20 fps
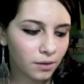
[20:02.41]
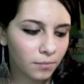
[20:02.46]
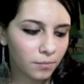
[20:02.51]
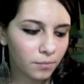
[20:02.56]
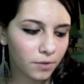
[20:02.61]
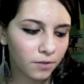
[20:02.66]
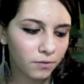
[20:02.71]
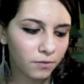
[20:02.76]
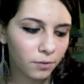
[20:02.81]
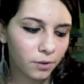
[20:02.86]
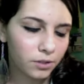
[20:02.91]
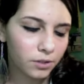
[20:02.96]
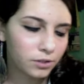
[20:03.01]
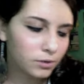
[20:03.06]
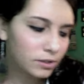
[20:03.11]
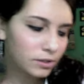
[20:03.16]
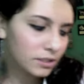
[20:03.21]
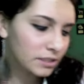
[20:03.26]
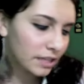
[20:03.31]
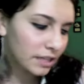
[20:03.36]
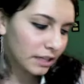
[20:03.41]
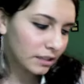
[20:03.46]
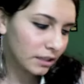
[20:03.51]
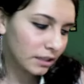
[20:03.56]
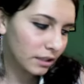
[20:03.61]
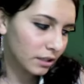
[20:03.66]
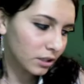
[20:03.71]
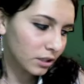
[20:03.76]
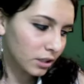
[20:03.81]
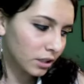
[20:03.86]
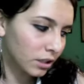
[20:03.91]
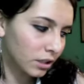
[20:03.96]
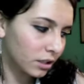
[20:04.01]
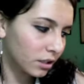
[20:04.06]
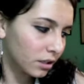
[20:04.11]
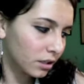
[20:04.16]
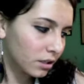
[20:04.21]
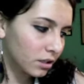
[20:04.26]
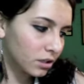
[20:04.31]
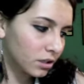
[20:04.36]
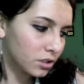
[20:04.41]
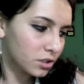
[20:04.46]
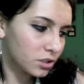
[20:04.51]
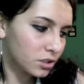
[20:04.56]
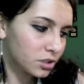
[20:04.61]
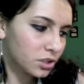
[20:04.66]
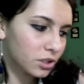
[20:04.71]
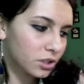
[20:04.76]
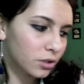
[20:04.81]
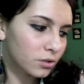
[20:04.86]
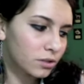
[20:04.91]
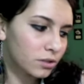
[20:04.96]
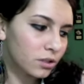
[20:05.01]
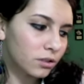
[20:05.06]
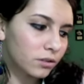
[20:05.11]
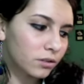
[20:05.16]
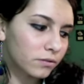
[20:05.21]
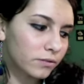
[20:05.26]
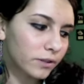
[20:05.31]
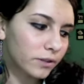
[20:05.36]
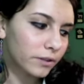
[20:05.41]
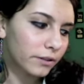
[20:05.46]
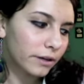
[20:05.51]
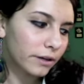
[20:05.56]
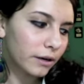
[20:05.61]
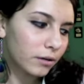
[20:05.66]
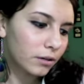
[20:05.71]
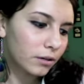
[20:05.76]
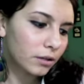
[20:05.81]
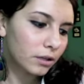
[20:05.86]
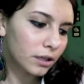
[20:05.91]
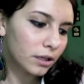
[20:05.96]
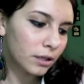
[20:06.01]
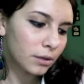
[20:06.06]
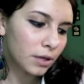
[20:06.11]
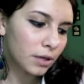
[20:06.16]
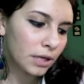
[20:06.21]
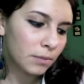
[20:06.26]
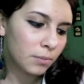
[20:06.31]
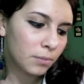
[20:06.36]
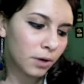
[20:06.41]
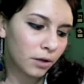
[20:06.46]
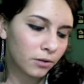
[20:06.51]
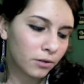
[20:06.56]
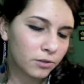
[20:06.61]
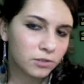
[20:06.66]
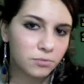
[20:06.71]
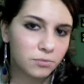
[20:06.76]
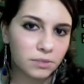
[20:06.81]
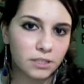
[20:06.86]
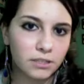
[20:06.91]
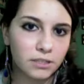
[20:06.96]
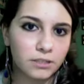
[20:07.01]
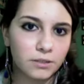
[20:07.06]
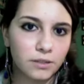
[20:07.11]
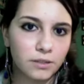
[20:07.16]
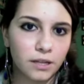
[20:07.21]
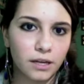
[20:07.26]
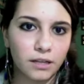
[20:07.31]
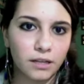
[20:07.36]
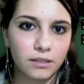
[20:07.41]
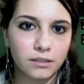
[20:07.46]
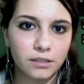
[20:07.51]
If you want to do it exactly like her, she goes a little further out. it bothers me to do that.